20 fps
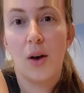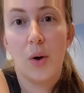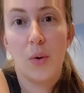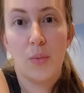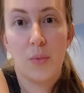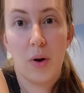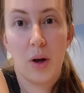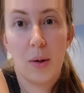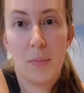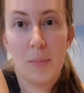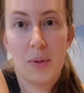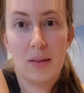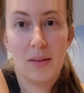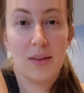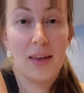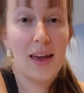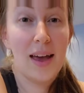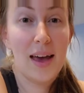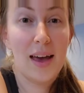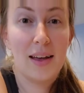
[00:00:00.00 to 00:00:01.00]
Raw milk
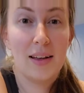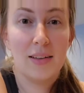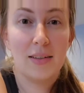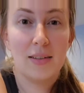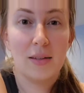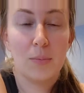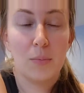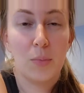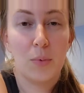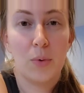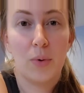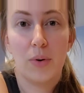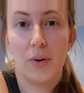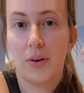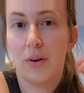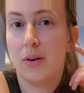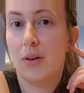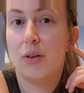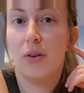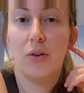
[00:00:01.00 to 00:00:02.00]
has
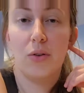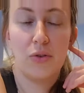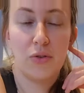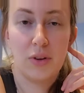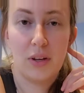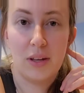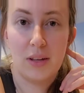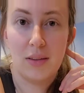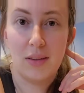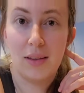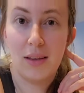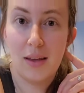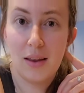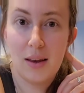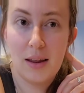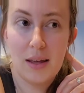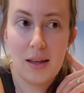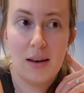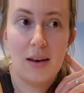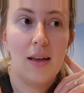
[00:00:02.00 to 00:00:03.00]
more nutrients in
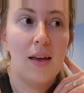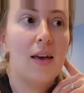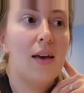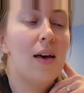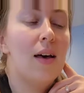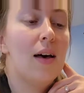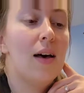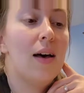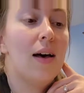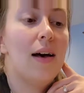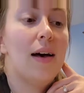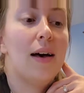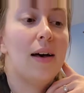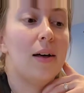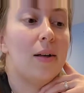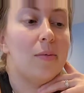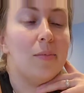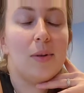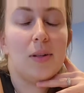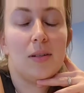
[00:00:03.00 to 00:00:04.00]
it.
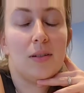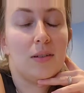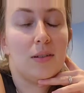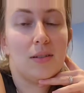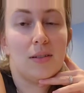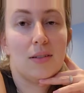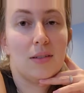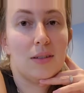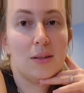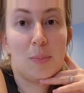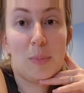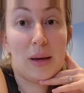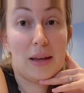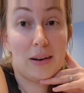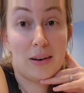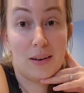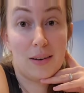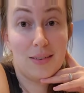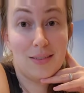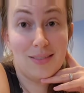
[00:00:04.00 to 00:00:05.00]
And it's just
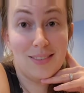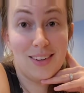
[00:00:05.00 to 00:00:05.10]
better